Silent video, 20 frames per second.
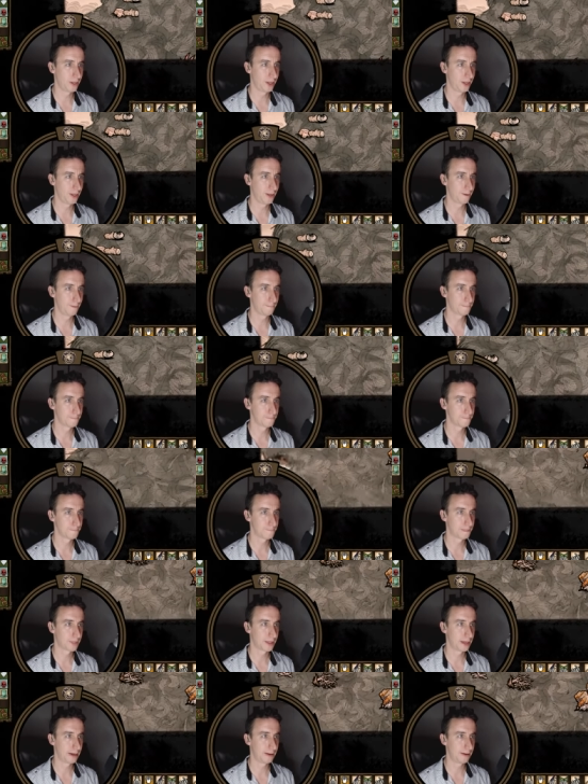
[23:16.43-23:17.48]
Okay.
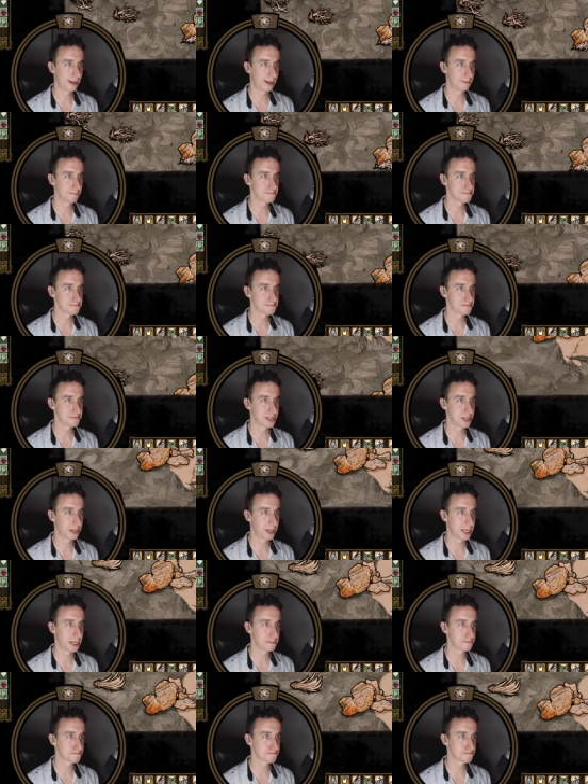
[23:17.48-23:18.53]
All right.
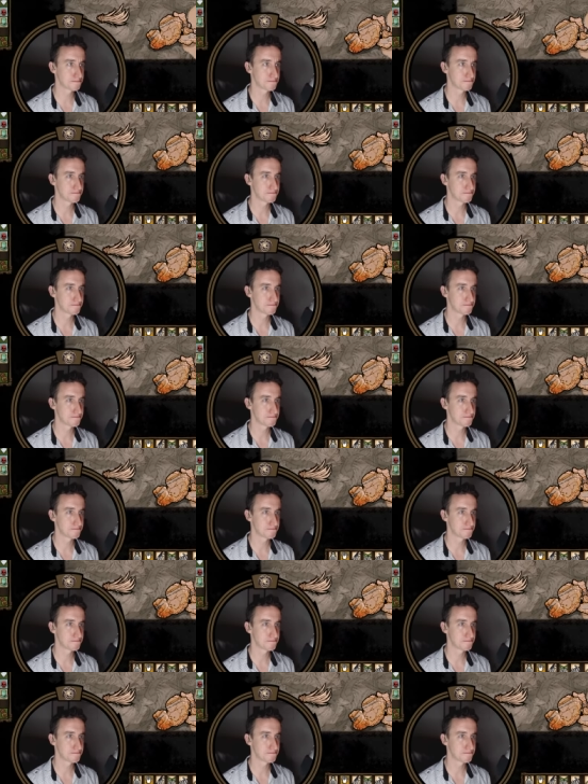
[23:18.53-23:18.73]
Okay.